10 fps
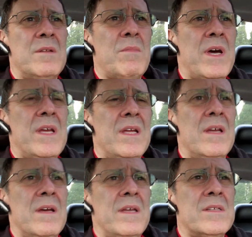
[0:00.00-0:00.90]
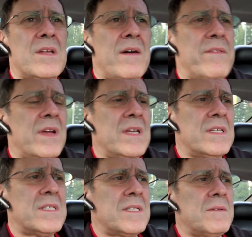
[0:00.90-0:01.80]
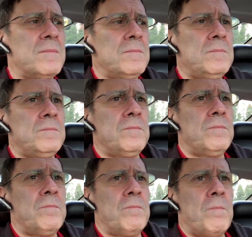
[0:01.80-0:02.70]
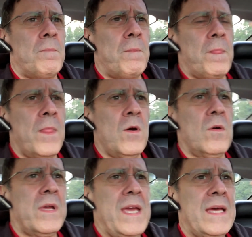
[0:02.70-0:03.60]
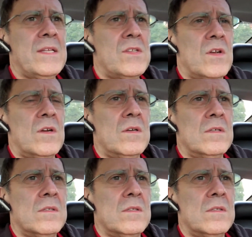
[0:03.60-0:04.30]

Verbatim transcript: in my esophagus. Yeah. No cancer.